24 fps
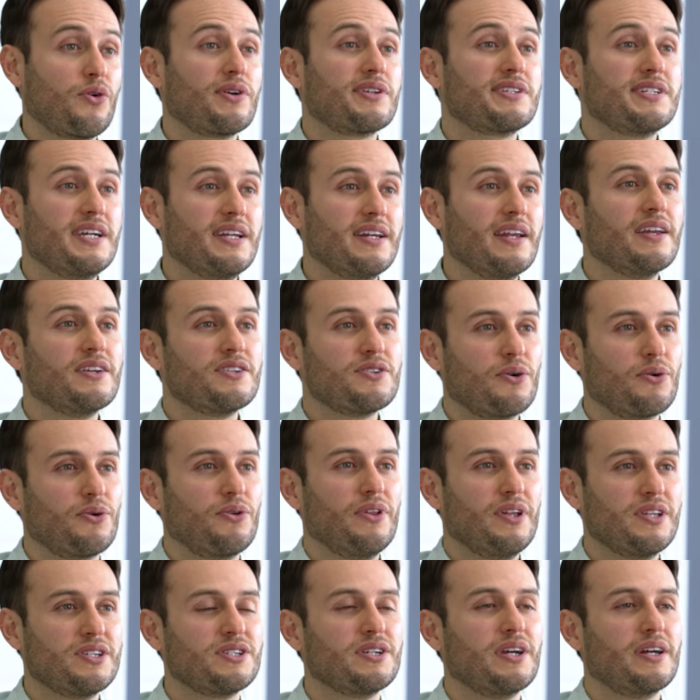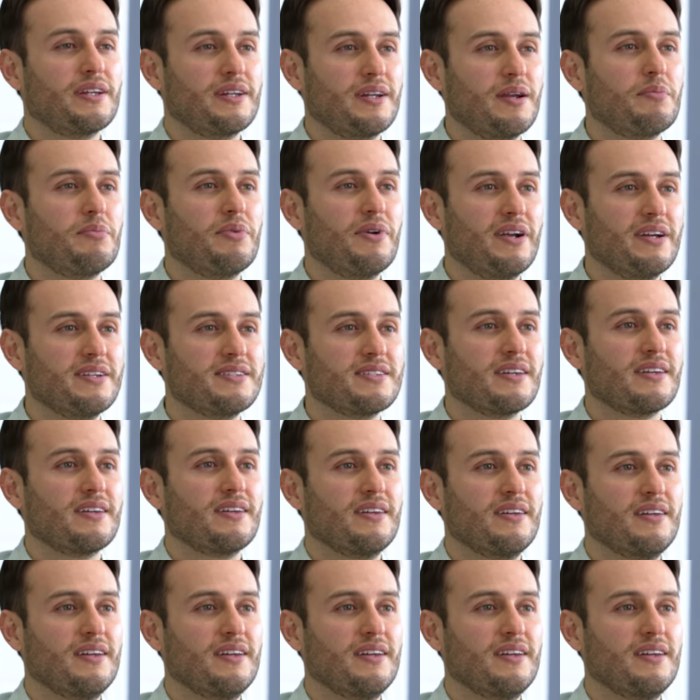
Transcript: 13 in total that she ended up raising.